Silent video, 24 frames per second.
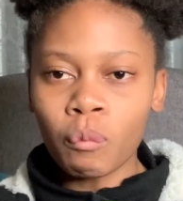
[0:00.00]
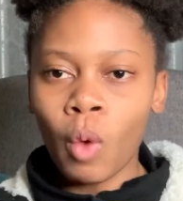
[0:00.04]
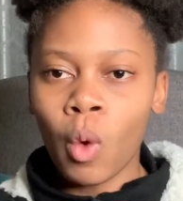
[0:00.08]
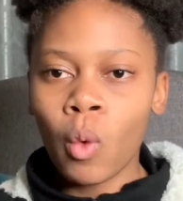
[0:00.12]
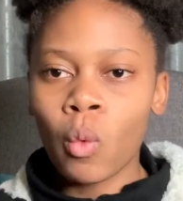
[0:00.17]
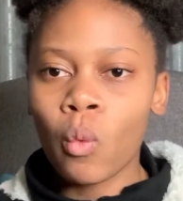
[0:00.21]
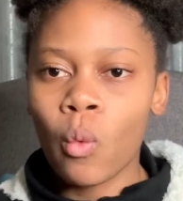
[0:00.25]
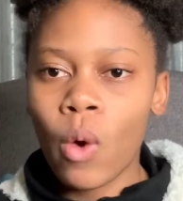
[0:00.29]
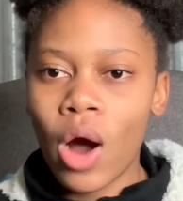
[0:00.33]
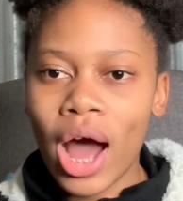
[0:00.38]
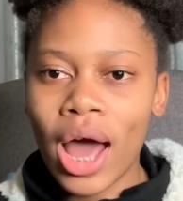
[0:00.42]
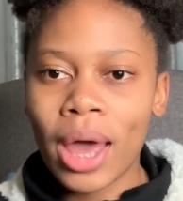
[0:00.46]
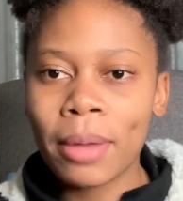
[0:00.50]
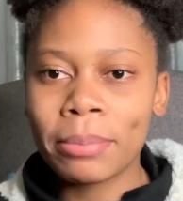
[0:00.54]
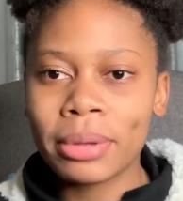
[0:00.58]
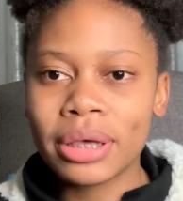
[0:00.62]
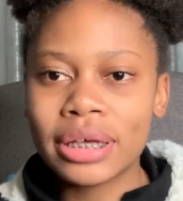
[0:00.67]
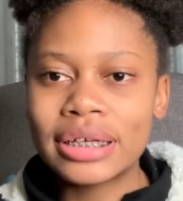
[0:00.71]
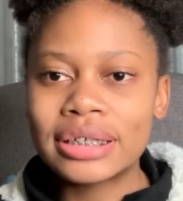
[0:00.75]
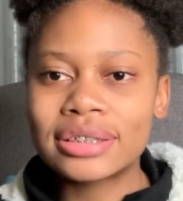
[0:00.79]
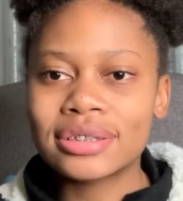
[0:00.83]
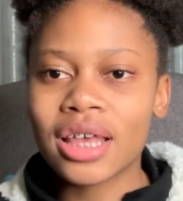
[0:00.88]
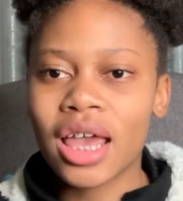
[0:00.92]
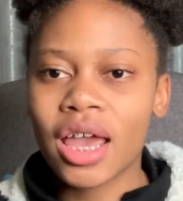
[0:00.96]
Why?
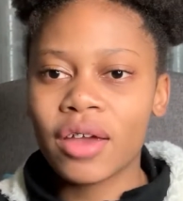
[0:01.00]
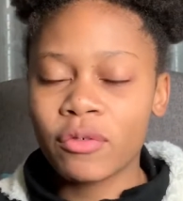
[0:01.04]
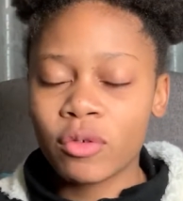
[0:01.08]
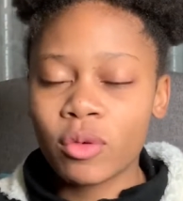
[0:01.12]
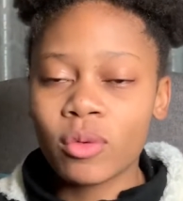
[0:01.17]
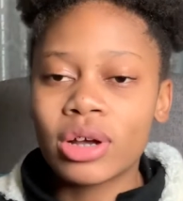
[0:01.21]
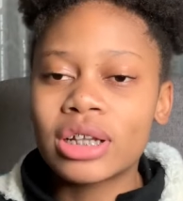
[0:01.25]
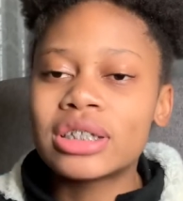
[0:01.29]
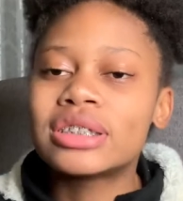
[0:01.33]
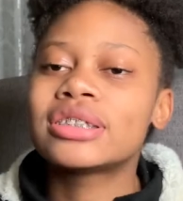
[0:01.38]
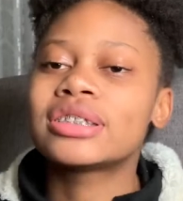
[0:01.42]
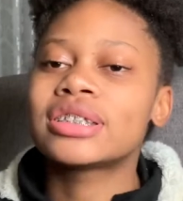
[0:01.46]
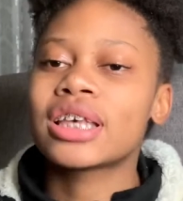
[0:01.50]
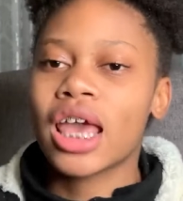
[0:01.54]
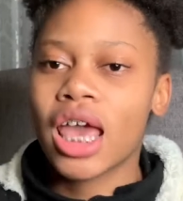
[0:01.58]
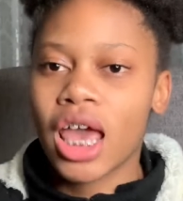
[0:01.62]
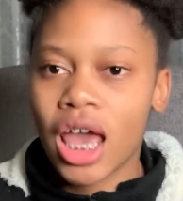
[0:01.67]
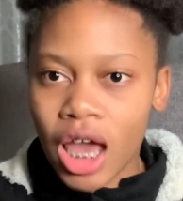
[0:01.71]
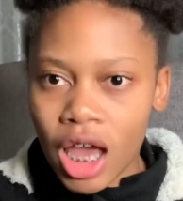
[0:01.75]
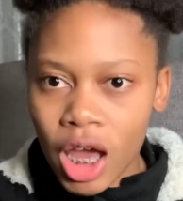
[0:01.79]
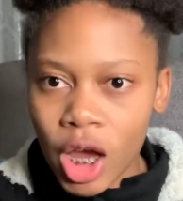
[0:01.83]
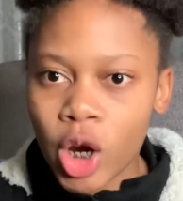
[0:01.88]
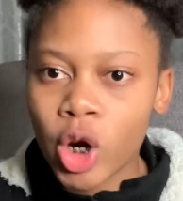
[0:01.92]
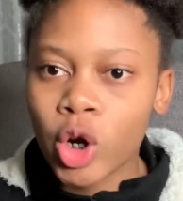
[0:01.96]
Because everyone's
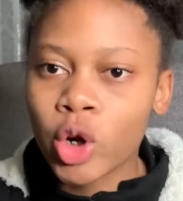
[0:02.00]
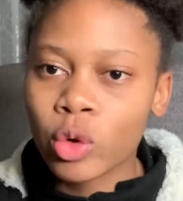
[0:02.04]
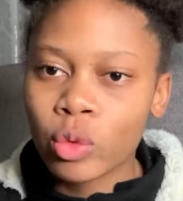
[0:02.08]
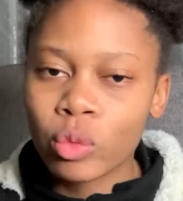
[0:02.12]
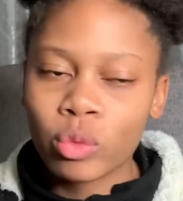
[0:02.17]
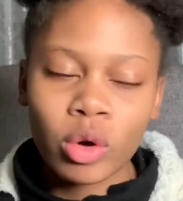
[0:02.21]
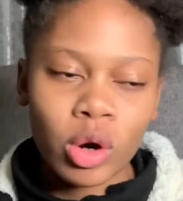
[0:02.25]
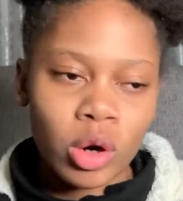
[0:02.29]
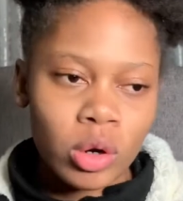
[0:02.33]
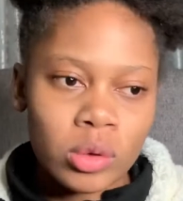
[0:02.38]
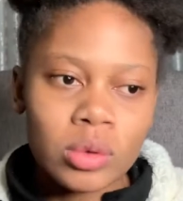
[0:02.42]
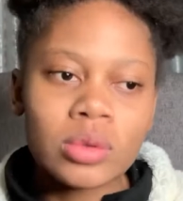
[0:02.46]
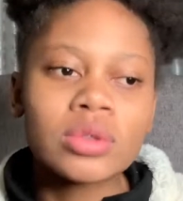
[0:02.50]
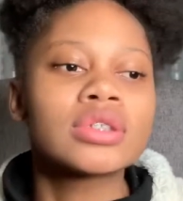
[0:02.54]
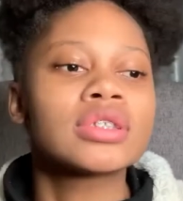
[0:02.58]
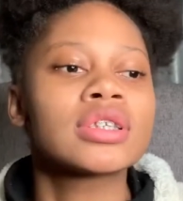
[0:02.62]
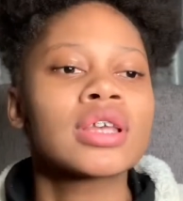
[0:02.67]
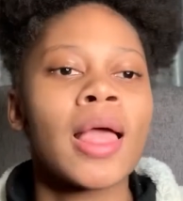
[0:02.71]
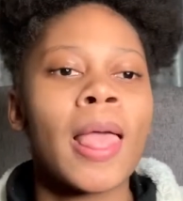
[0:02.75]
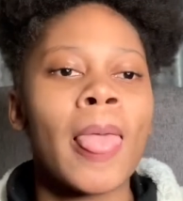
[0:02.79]
hair grows.